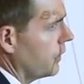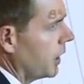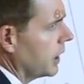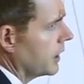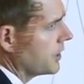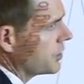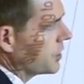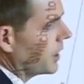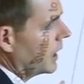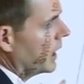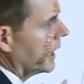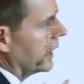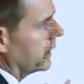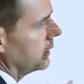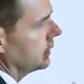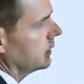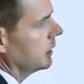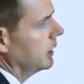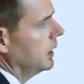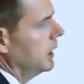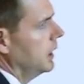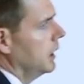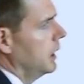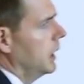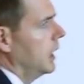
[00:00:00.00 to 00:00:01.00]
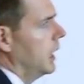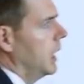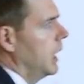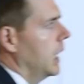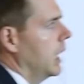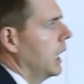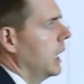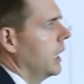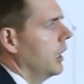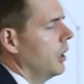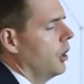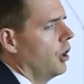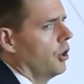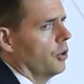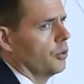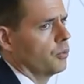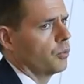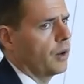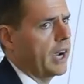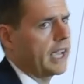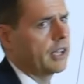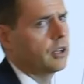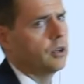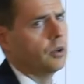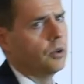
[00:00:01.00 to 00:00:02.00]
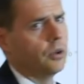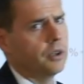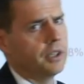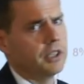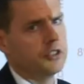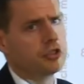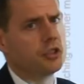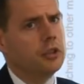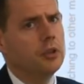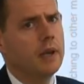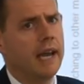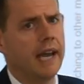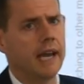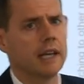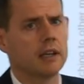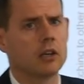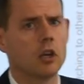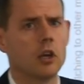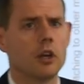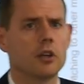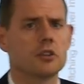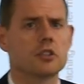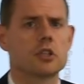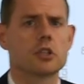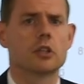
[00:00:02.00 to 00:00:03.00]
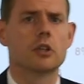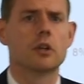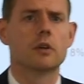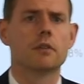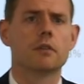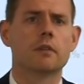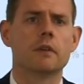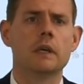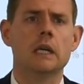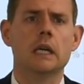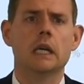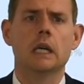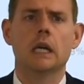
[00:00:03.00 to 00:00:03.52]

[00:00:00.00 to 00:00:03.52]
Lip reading: volatile on record, as you had lots of